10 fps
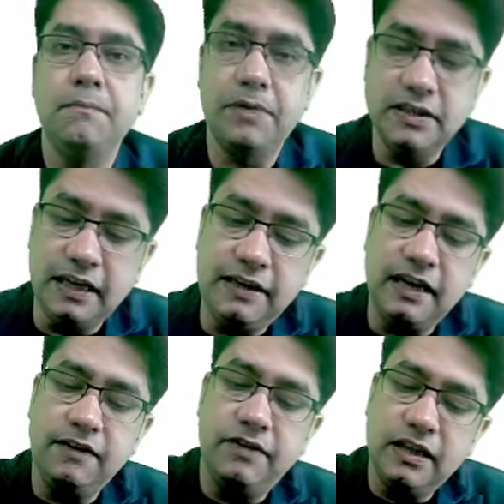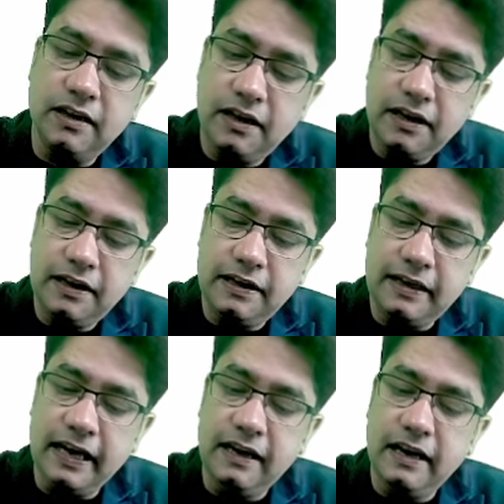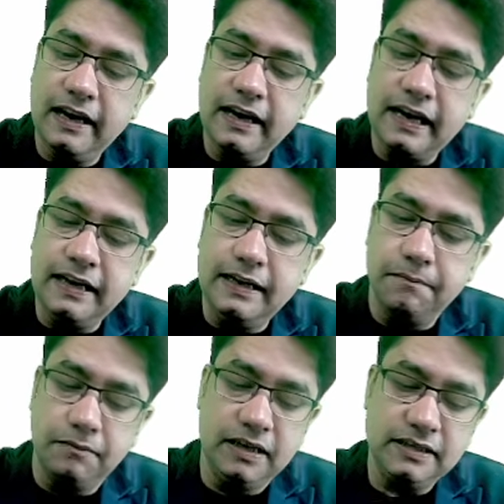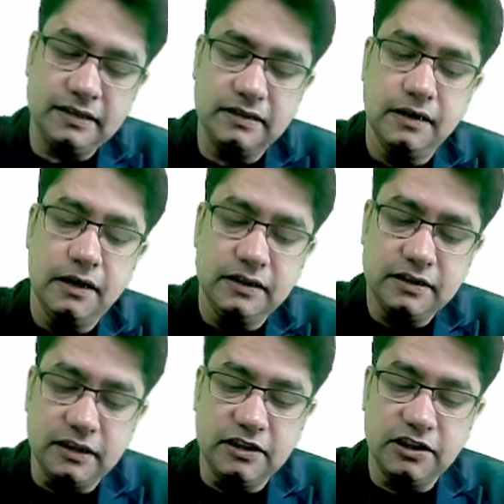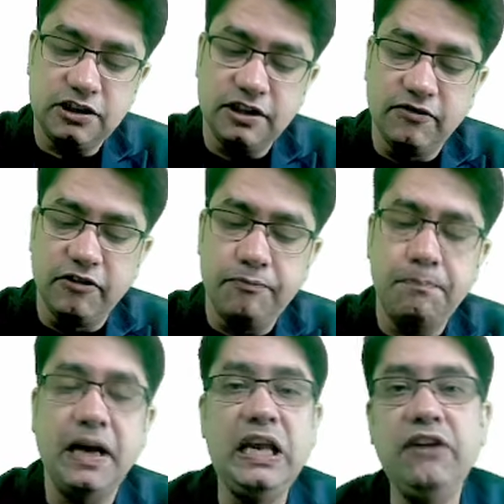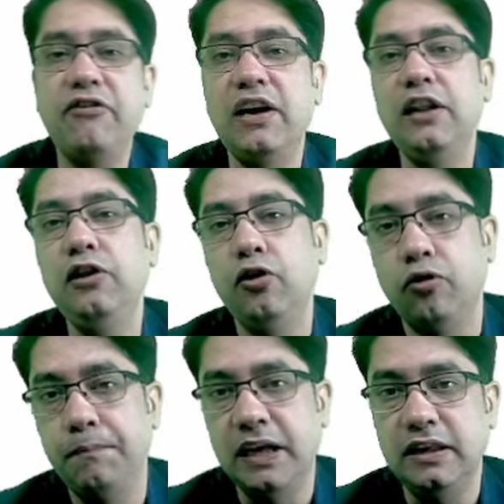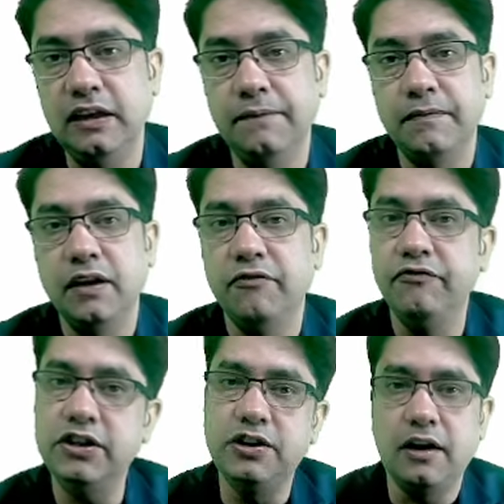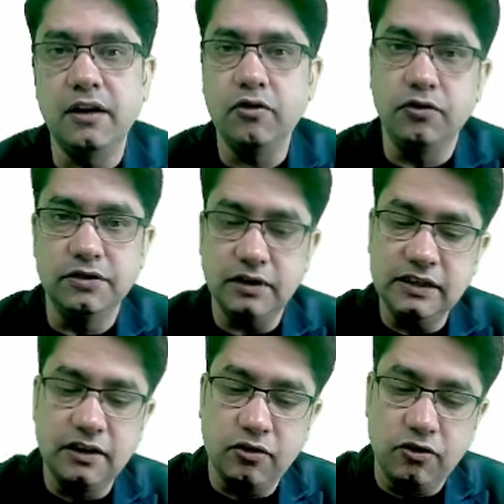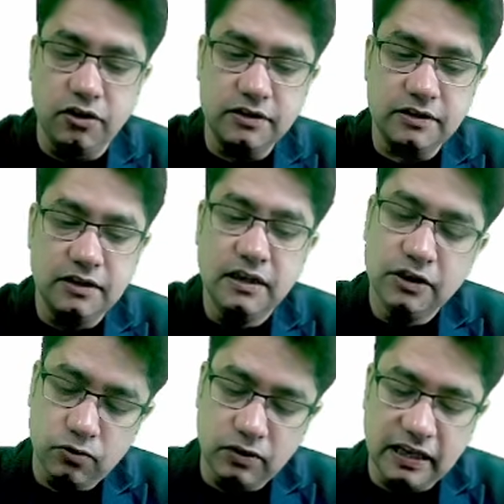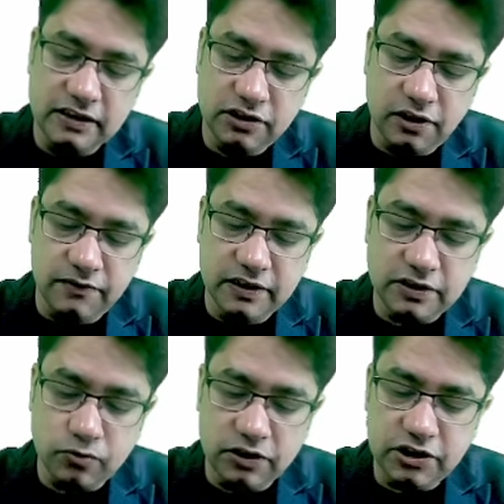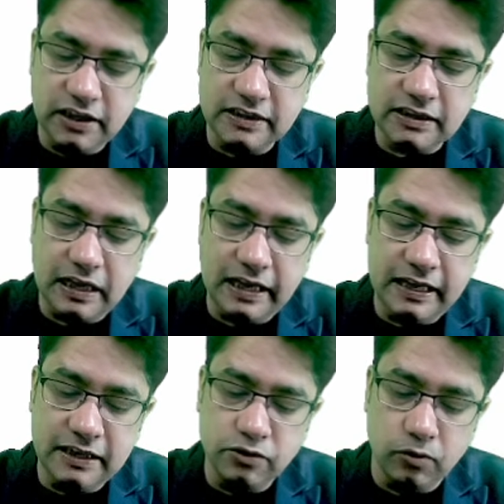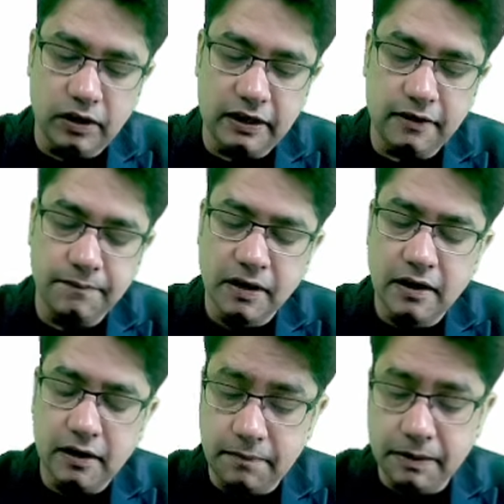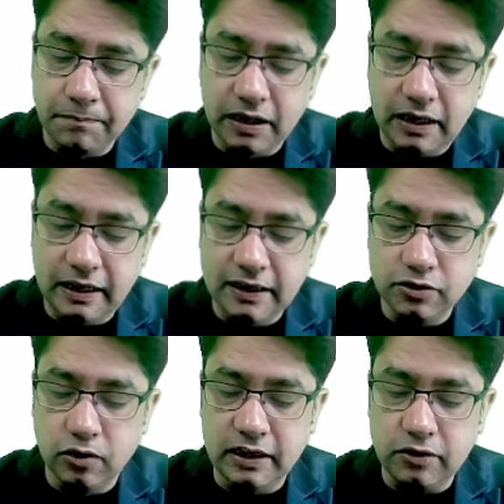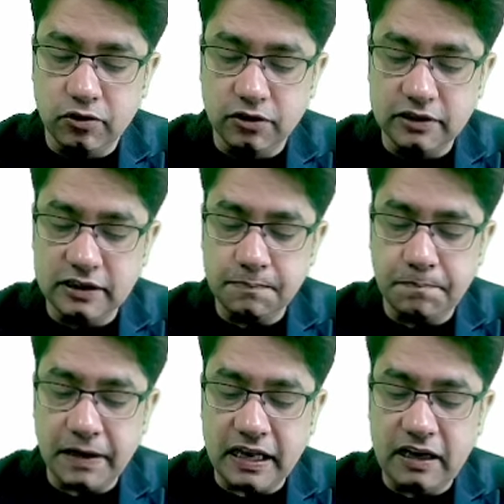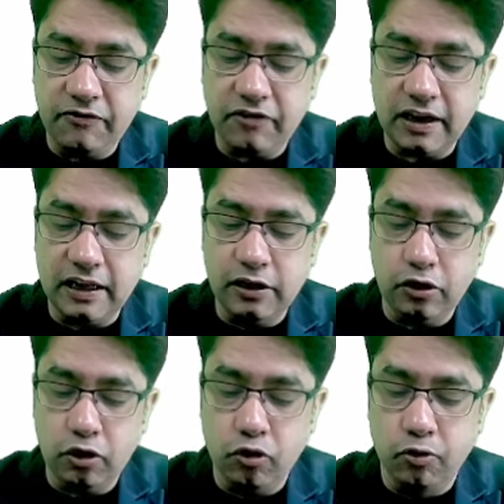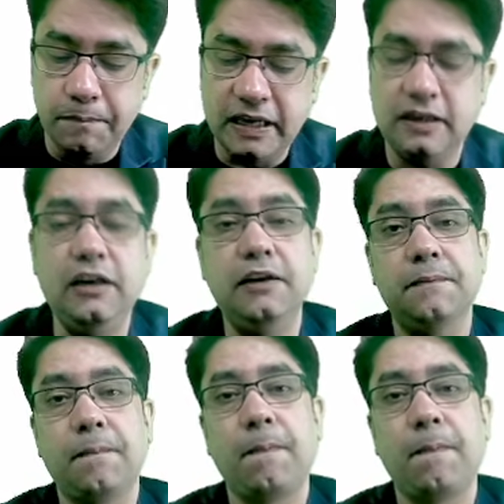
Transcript: presented with tingling and numbness, suggestive of peripheral neuropathy. Which drug cause is the cause? So the answer of this question is linezolid. Remember, linezolid causes peripheral neuropathy.